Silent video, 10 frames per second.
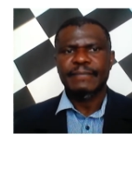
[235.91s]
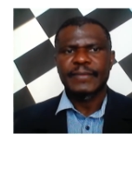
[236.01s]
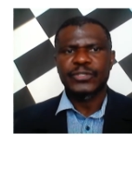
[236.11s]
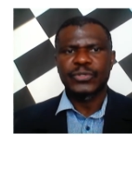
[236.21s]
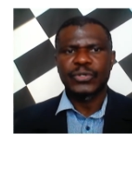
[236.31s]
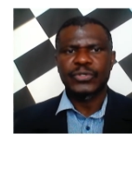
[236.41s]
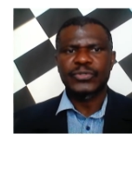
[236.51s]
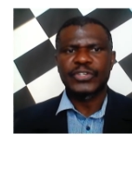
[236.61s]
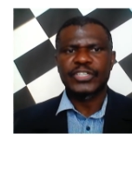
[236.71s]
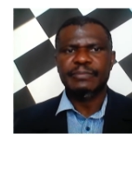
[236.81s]
They should
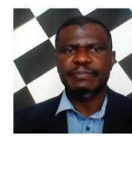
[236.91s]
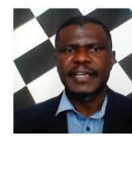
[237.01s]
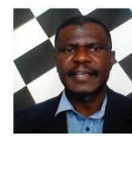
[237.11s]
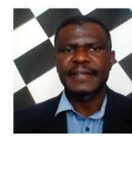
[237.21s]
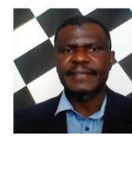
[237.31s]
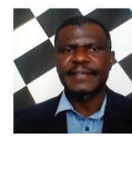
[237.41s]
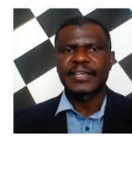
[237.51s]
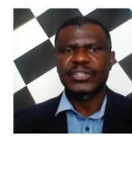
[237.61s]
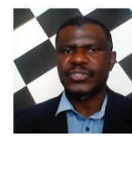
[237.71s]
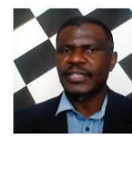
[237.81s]
also explain the
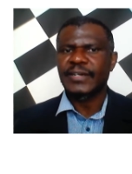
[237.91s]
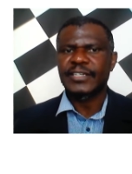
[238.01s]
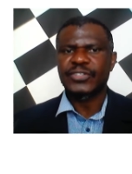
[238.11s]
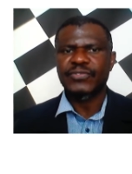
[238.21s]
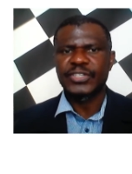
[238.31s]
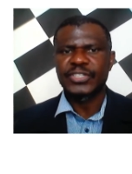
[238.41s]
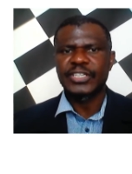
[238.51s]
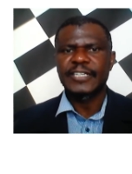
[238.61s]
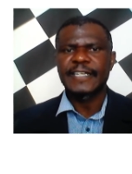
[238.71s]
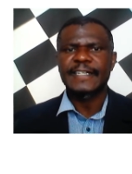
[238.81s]
nasciturus
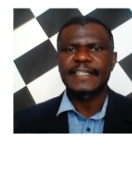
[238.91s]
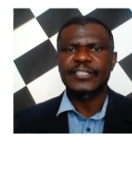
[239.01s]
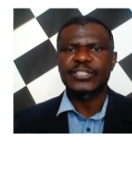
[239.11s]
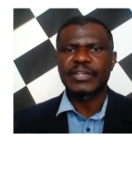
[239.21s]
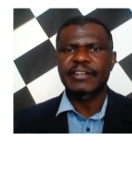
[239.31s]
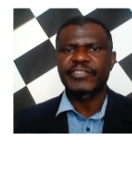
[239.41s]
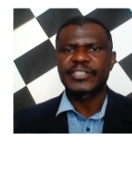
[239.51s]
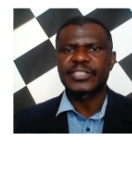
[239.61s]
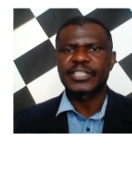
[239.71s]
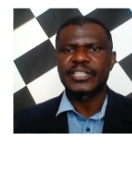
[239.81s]
fiction and its relevance in the